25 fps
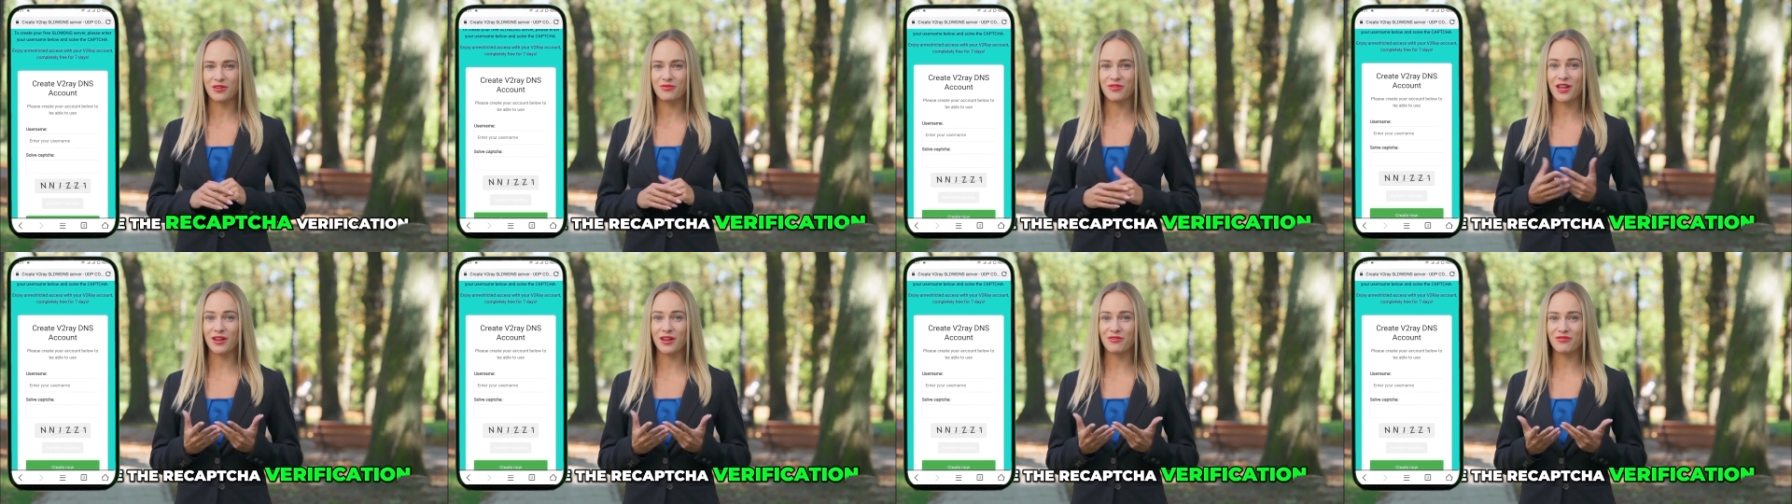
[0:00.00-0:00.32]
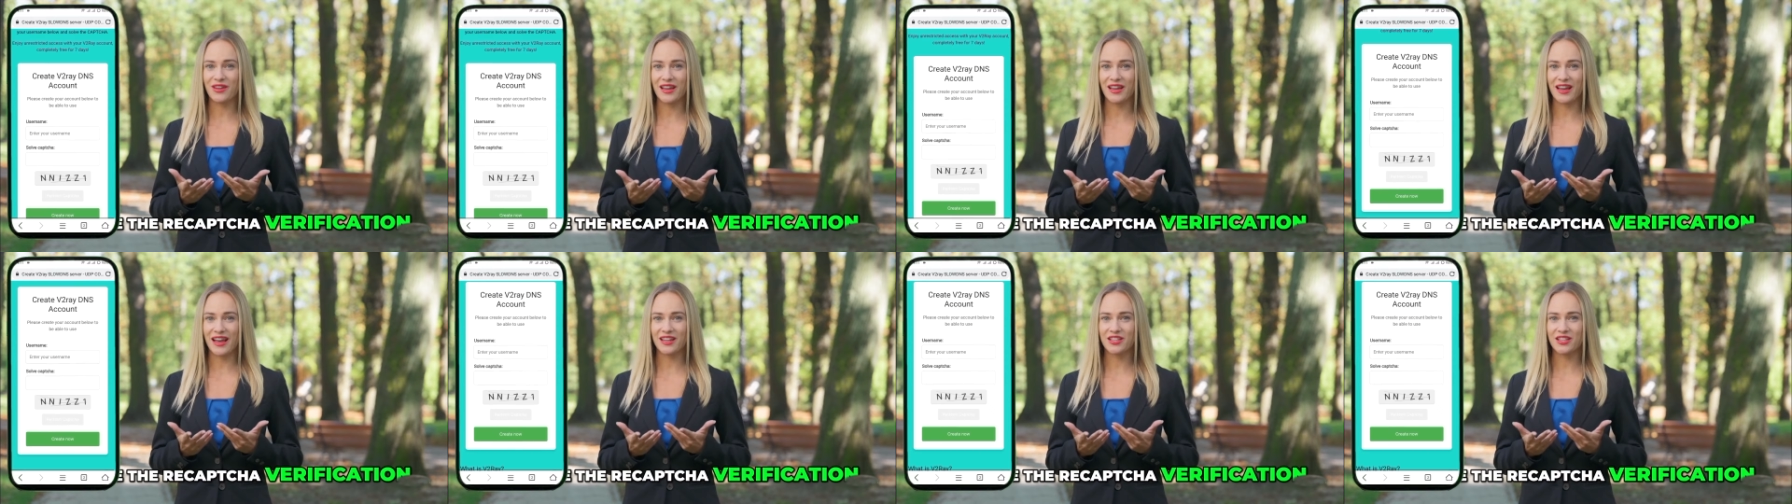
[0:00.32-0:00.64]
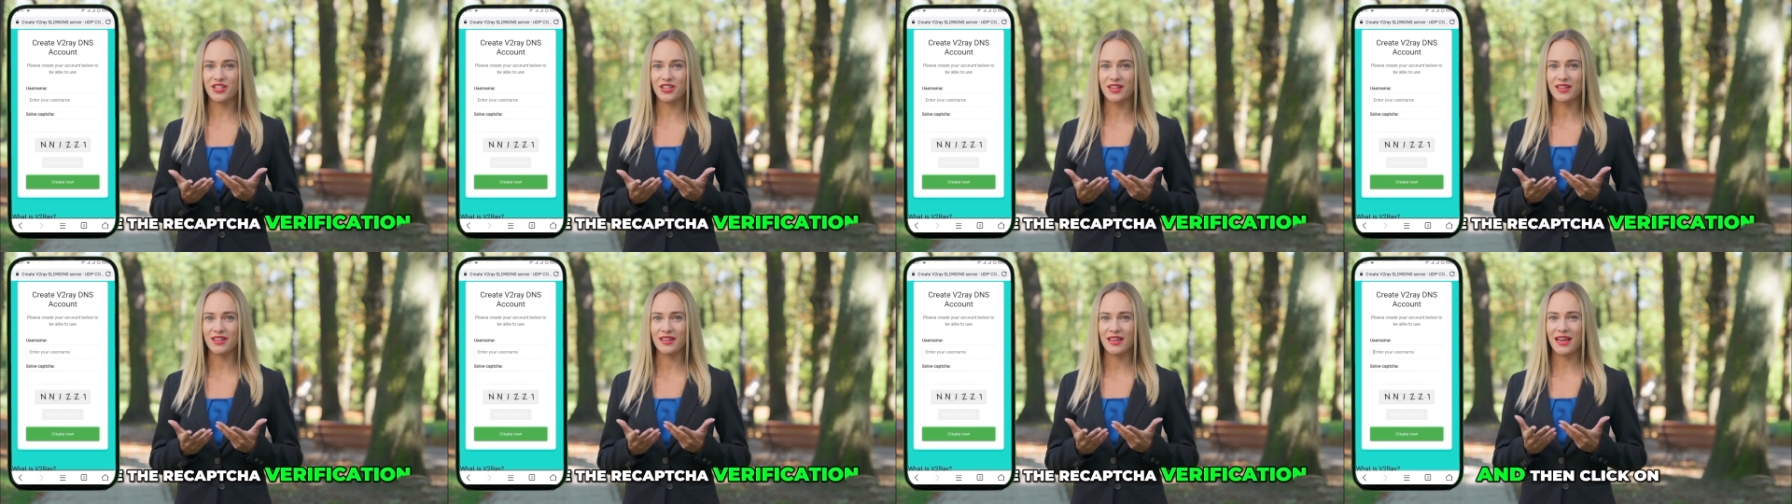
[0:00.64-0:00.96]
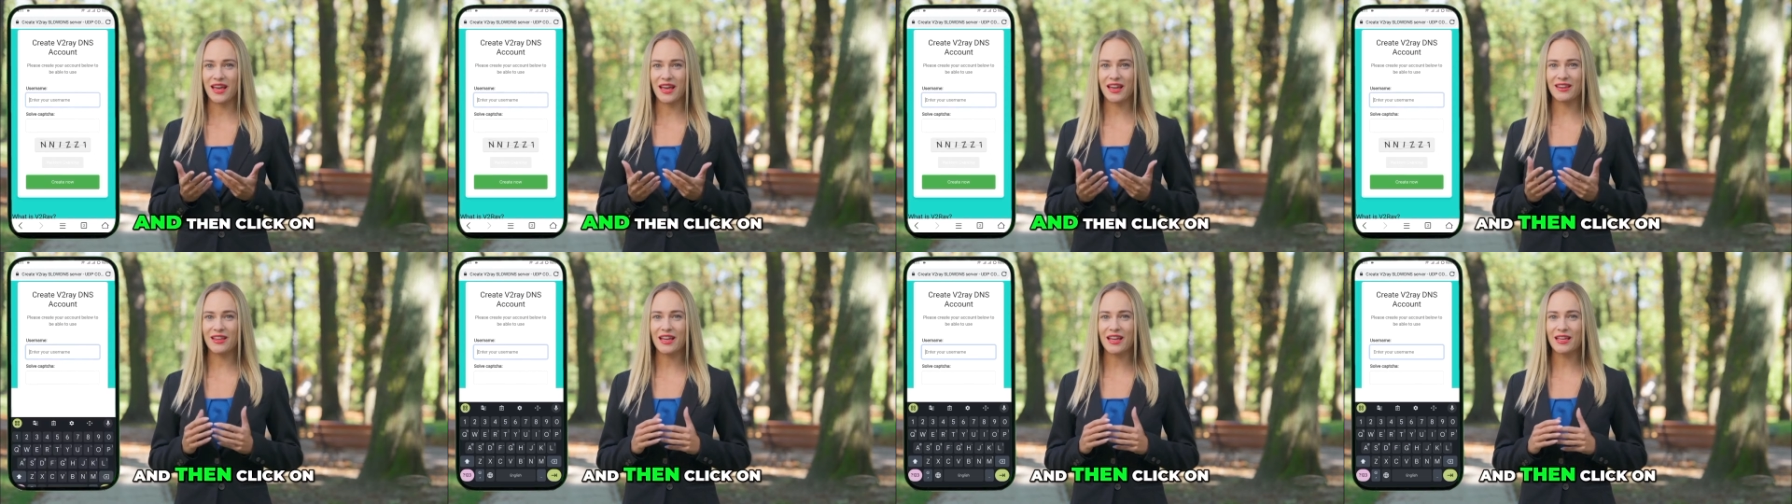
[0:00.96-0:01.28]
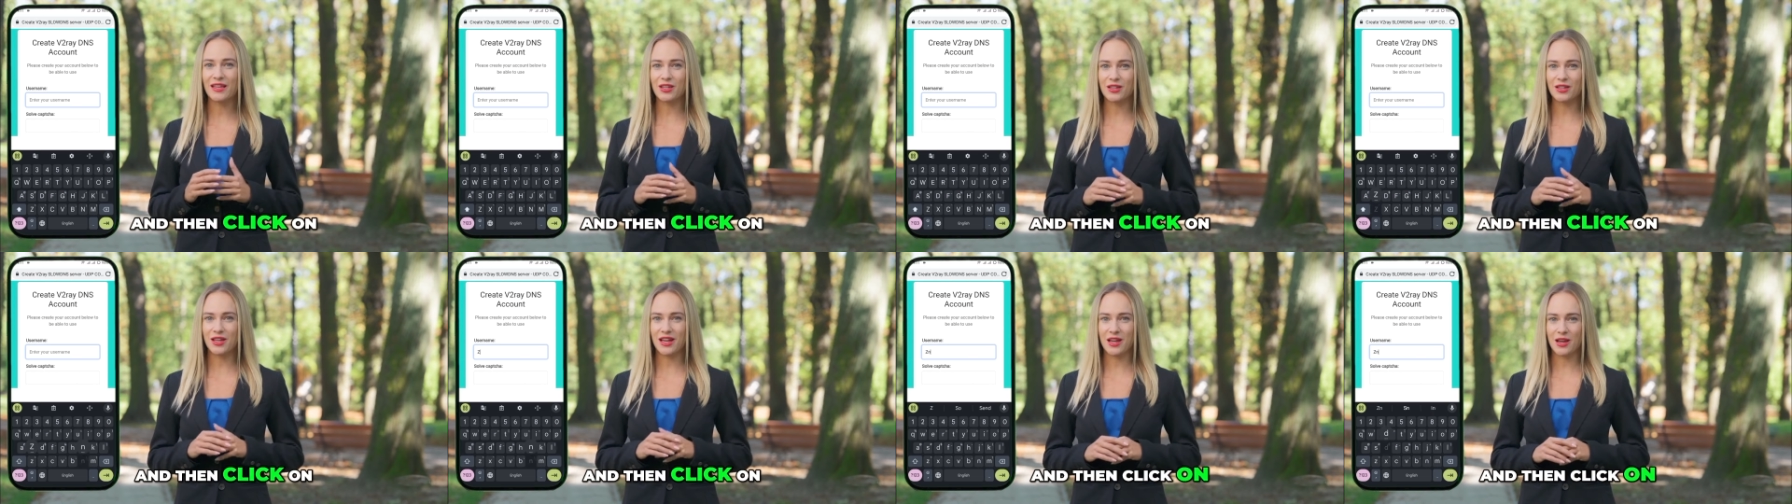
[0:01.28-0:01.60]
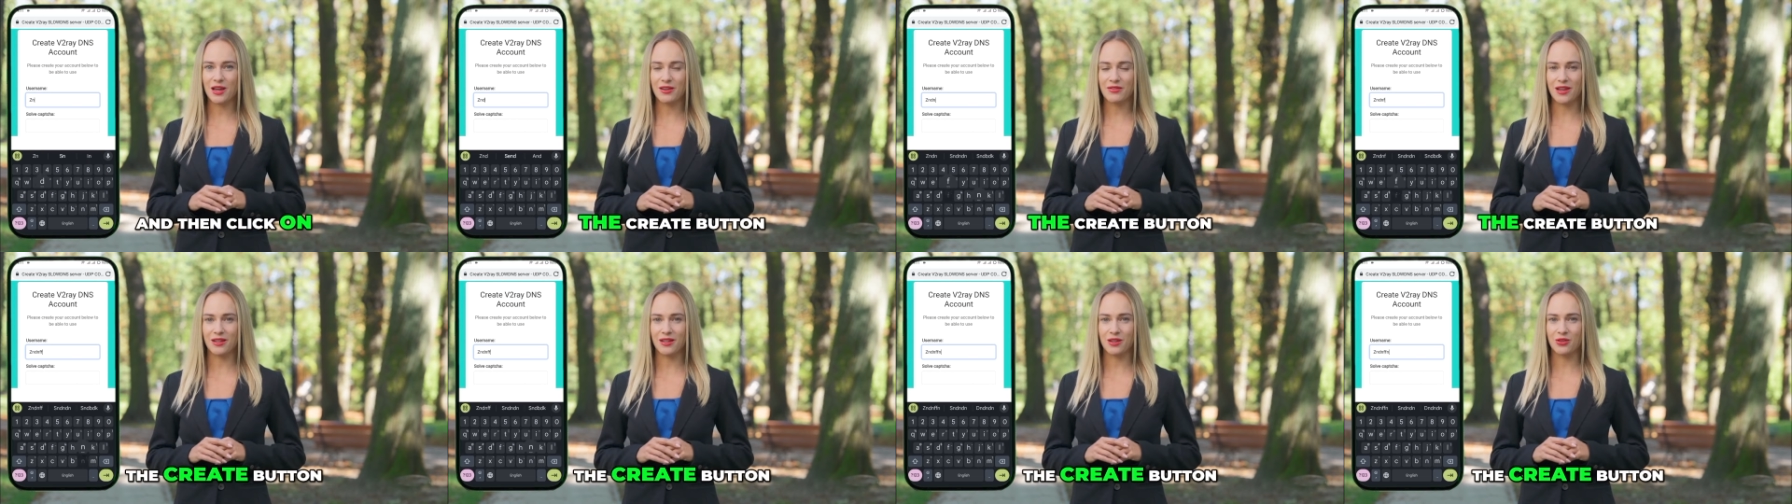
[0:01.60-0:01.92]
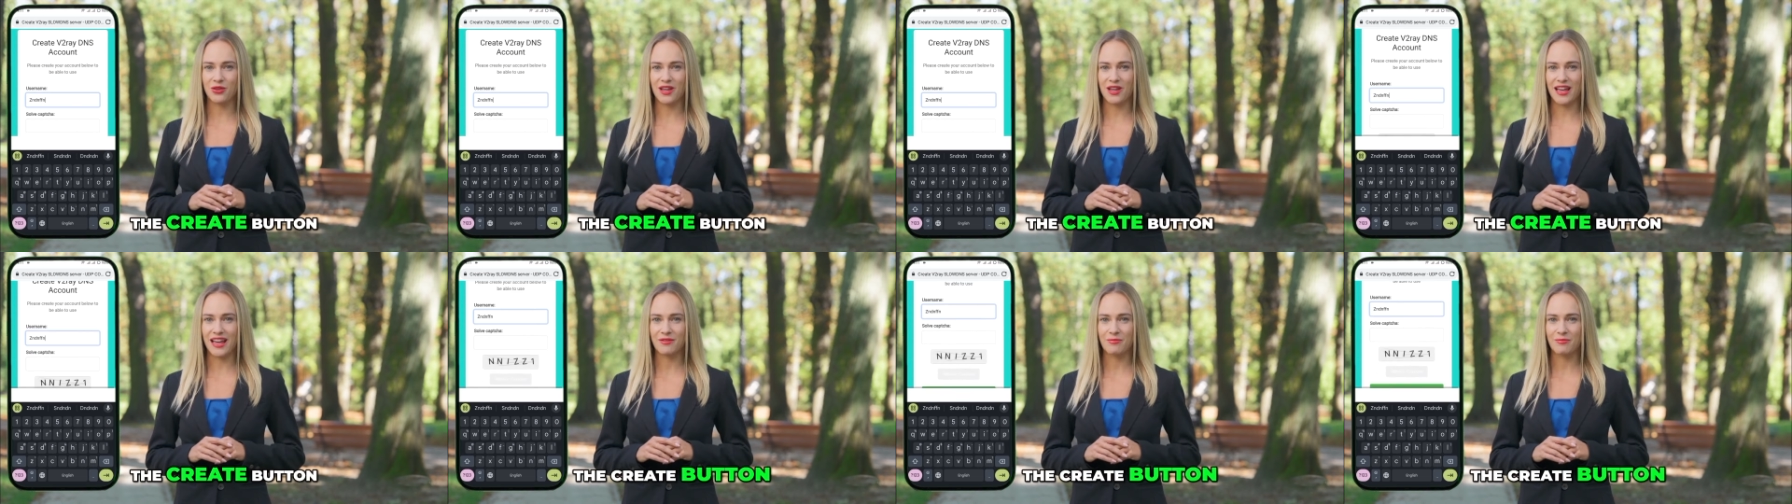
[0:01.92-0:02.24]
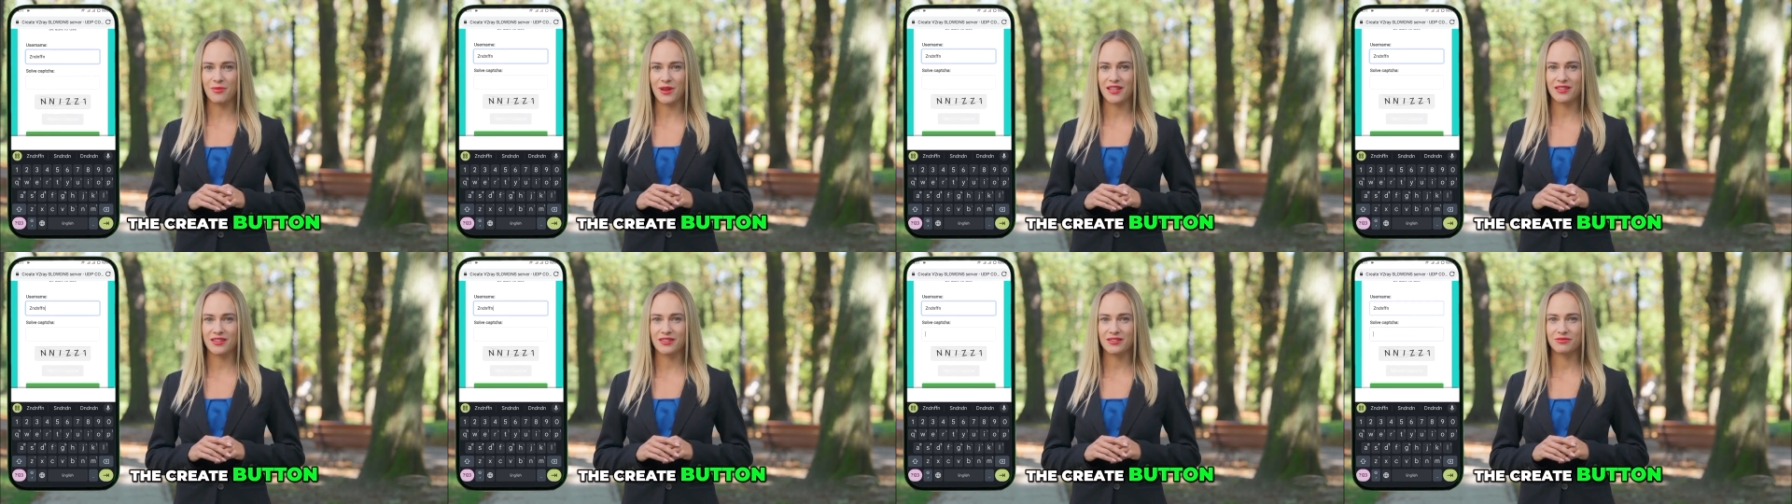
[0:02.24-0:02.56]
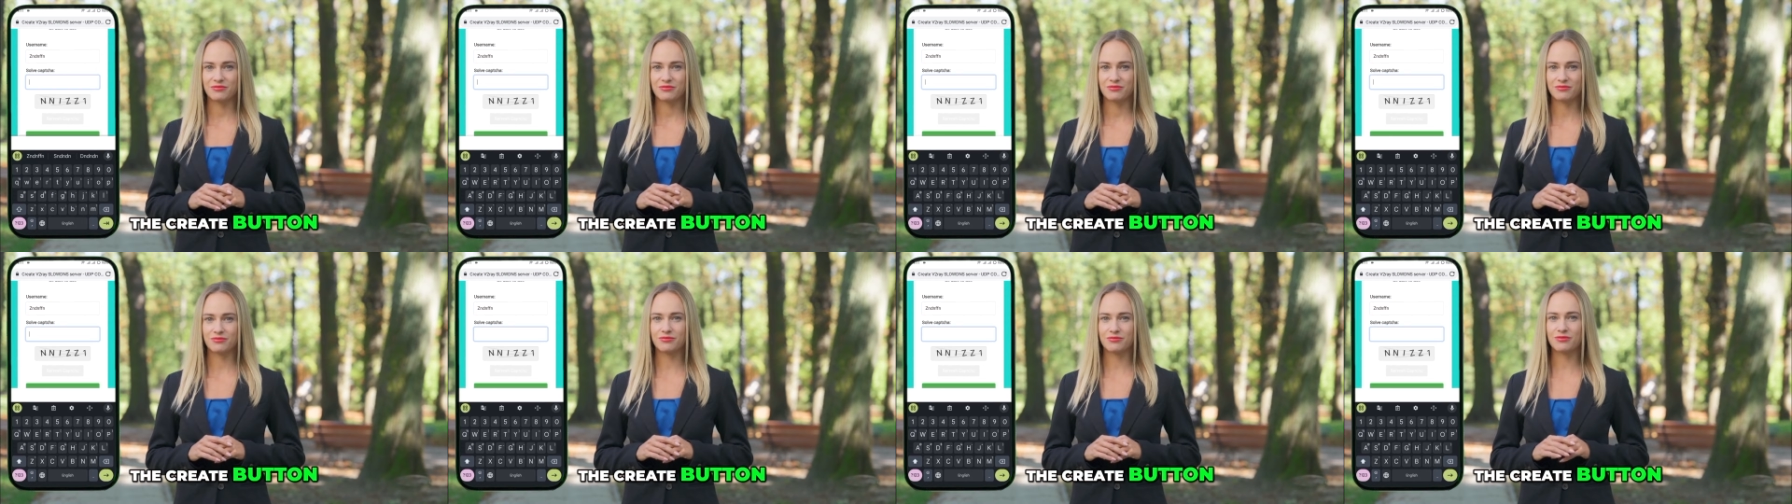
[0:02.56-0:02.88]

verification, and then click on the Create button.